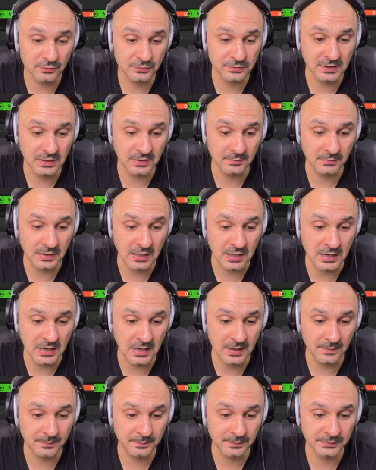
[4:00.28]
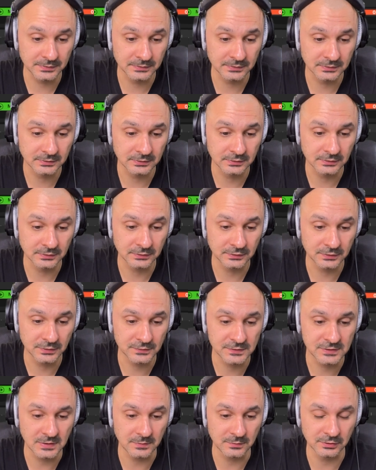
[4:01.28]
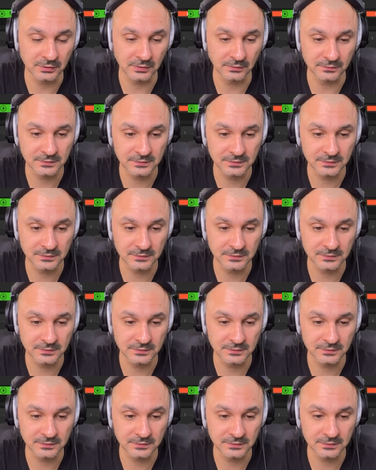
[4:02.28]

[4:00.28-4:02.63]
them up 2 semitones.